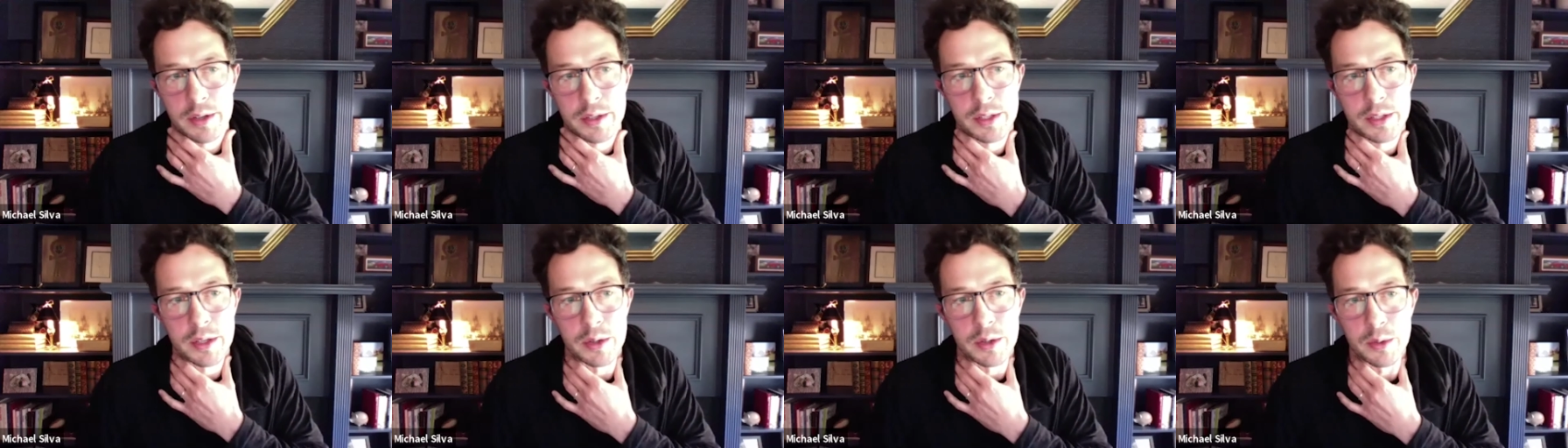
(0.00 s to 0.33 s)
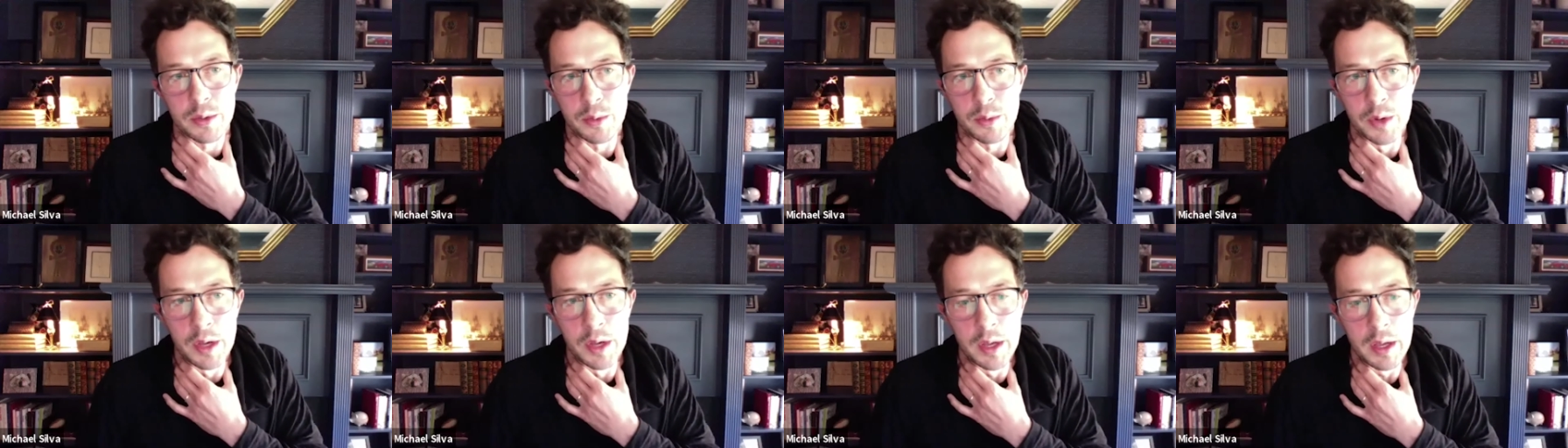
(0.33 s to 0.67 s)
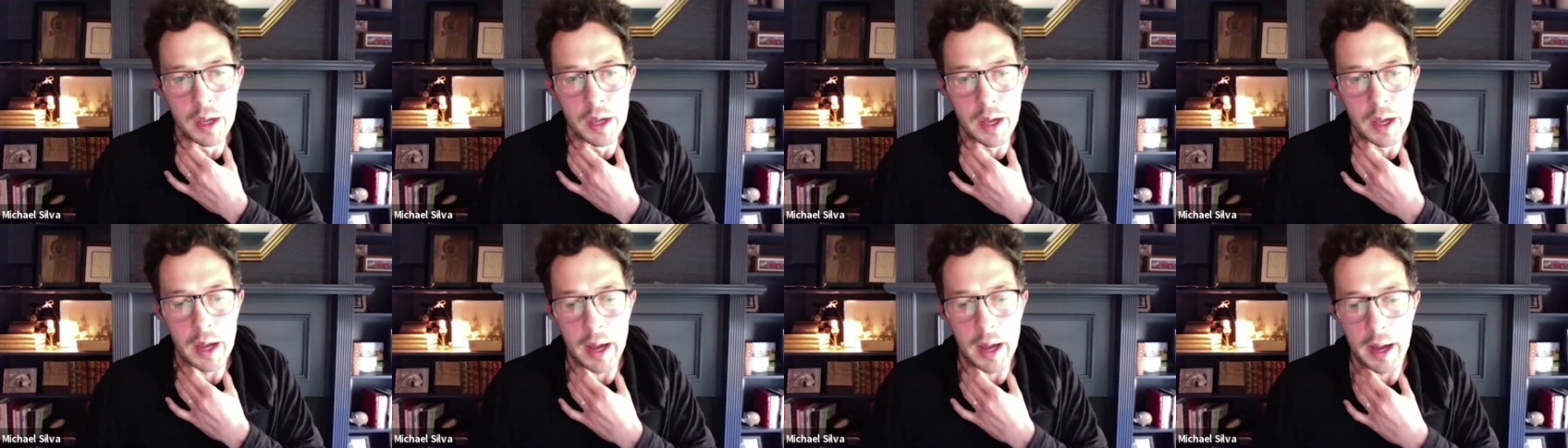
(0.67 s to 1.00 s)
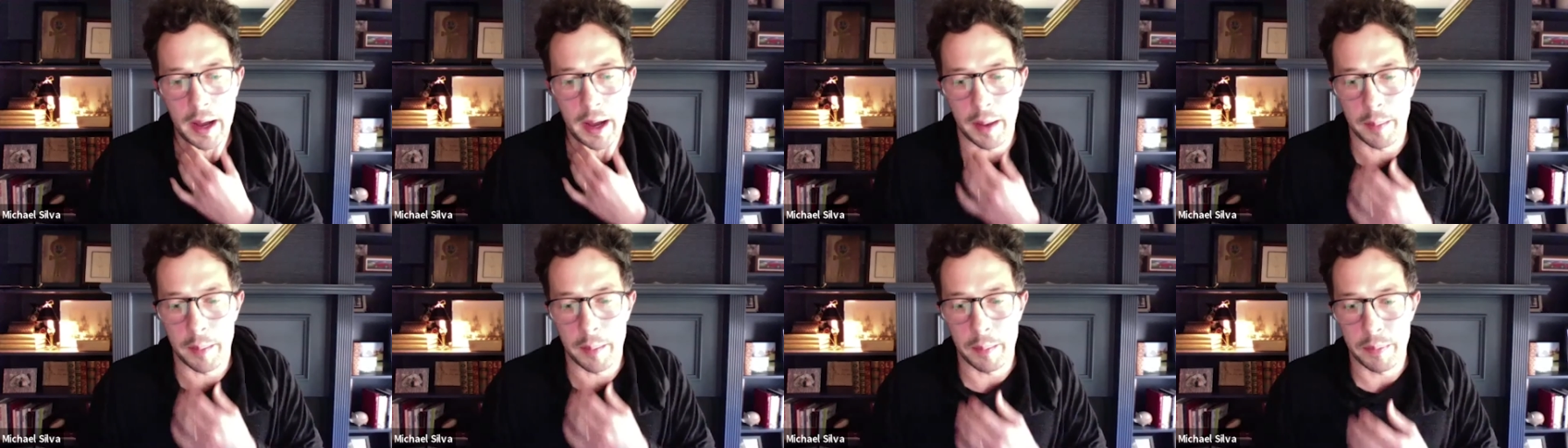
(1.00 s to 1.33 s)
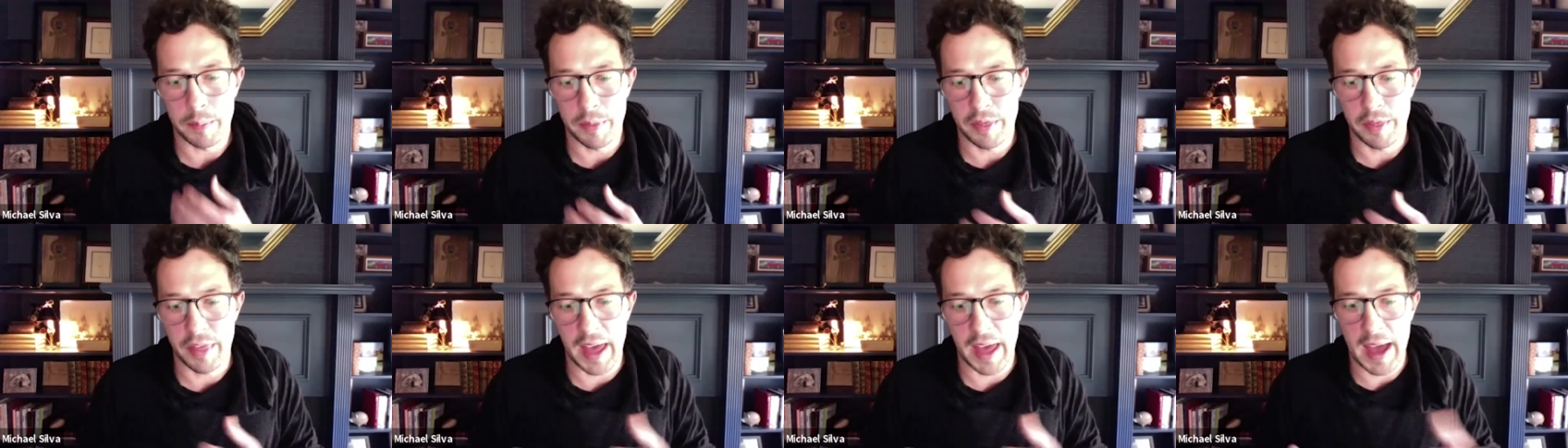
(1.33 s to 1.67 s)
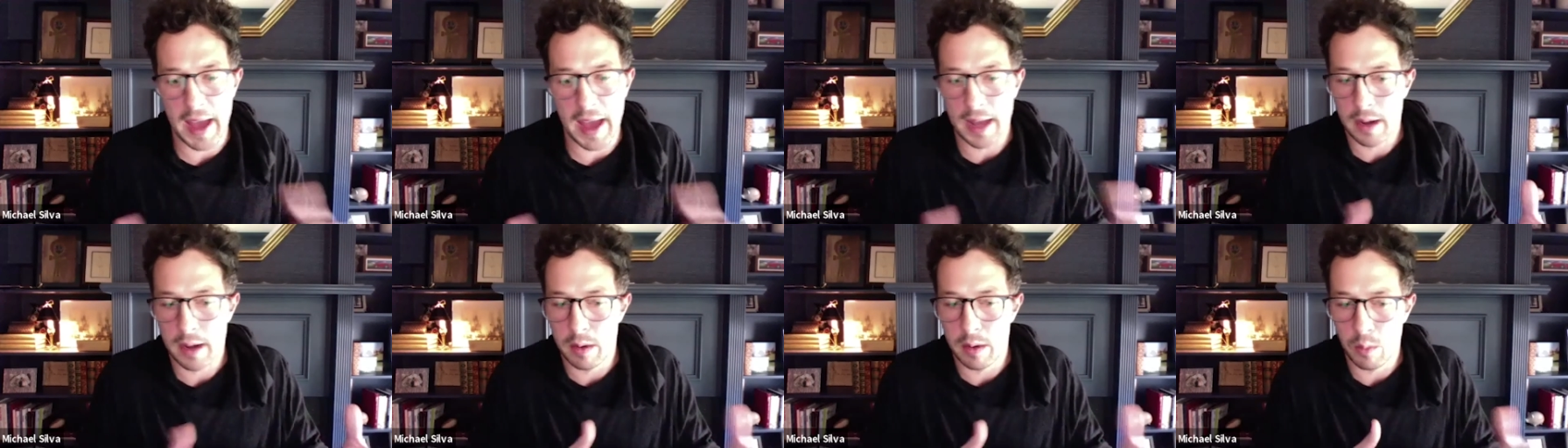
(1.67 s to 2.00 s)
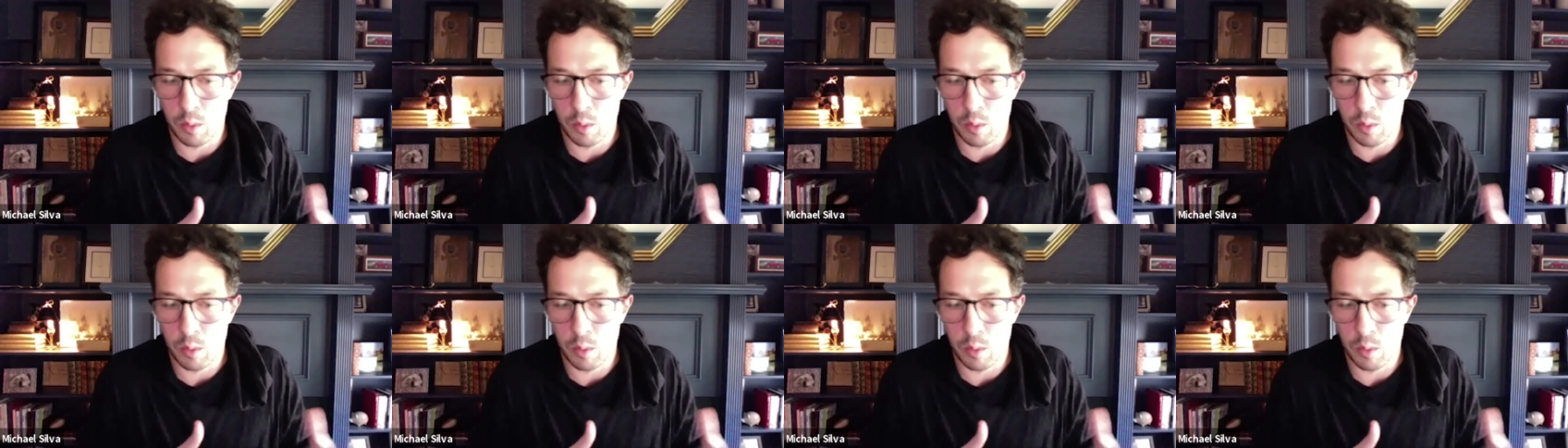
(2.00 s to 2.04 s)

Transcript: So that